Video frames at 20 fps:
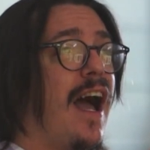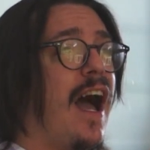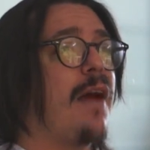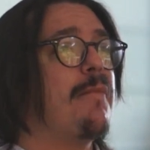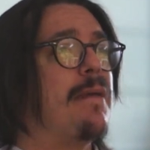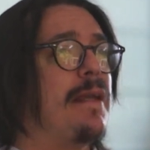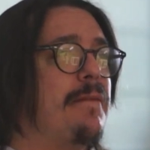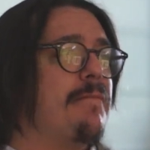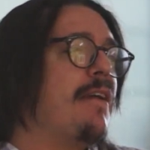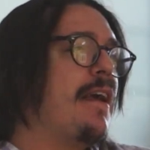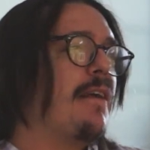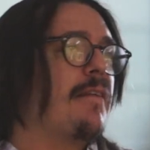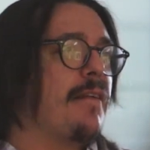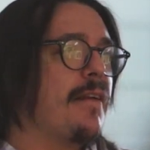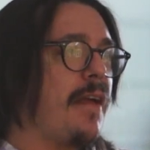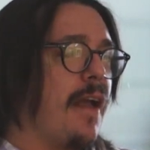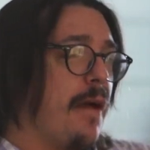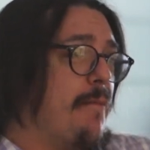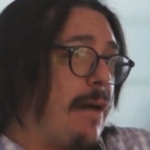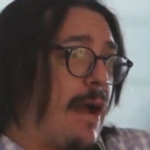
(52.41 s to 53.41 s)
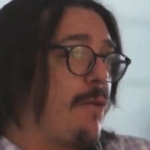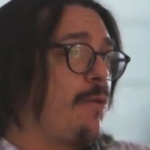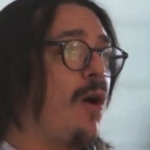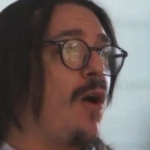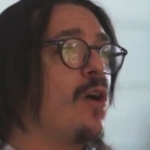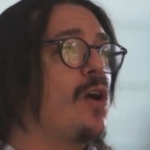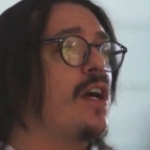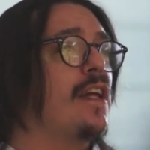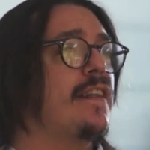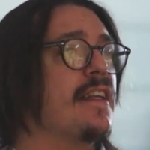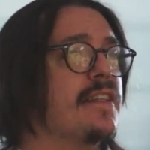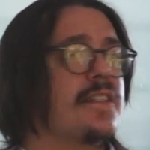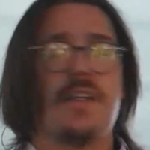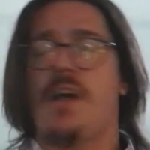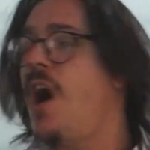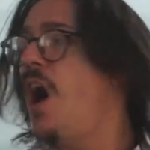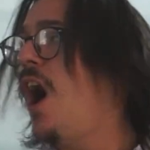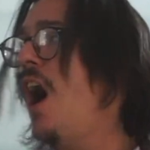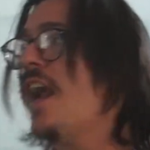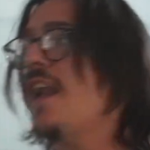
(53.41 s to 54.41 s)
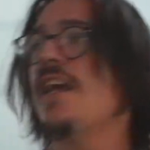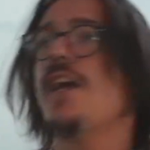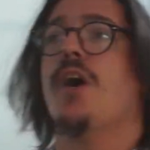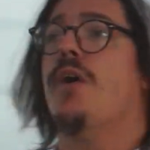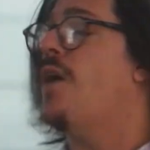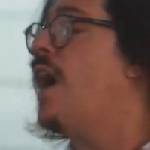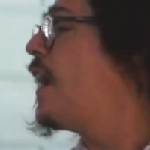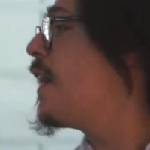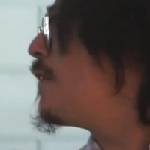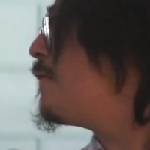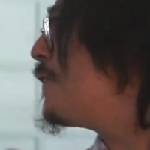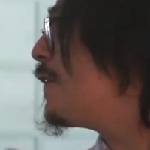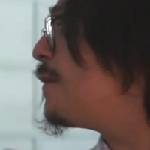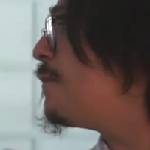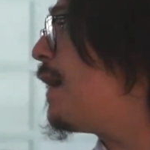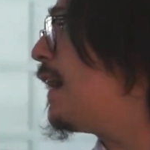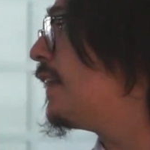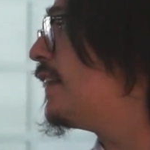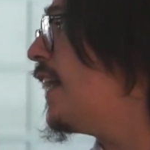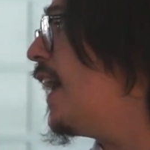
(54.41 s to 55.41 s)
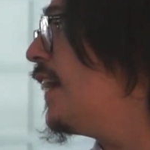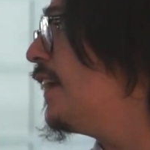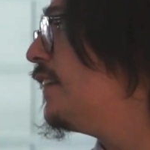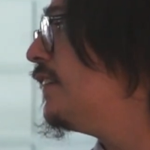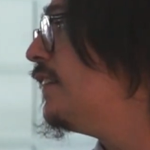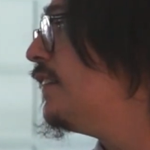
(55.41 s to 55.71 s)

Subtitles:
I mean, am I wrong on this? Audio, how do you feel about that?